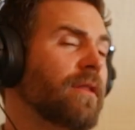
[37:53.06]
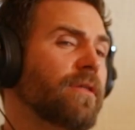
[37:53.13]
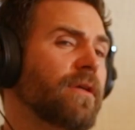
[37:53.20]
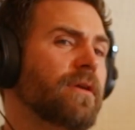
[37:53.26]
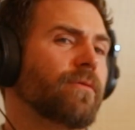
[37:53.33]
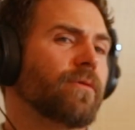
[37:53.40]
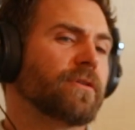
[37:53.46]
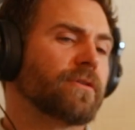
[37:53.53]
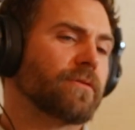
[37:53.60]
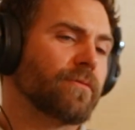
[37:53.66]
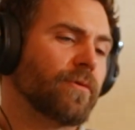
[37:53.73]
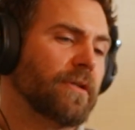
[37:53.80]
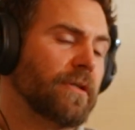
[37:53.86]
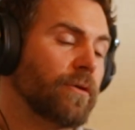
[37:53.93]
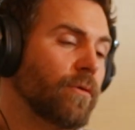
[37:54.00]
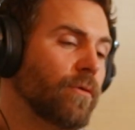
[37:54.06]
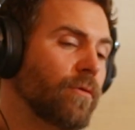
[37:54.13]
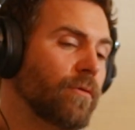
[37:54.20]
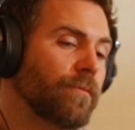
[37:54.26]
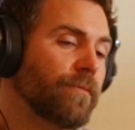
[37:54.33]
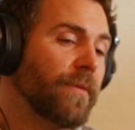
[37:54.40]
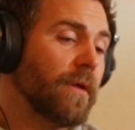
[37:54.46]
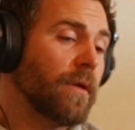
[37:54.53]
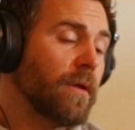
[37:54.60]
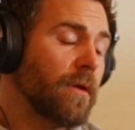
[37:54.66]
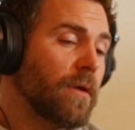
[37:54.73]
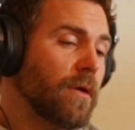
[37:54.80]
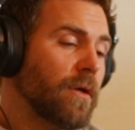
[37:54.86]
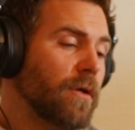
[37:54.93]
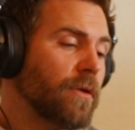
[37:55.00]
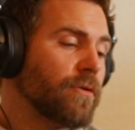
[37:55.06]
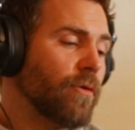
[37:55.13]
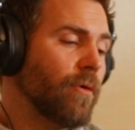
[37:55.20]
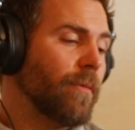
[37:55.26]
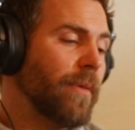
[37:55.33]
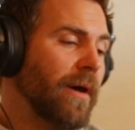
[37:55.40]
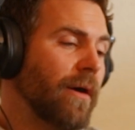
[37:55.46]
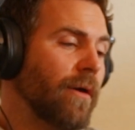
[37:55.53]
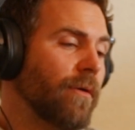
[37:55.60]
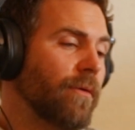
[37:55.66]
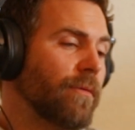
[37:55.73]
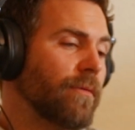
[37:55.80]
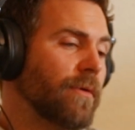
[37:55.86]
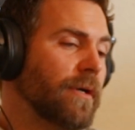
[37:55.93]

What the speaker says: think what's really cool too about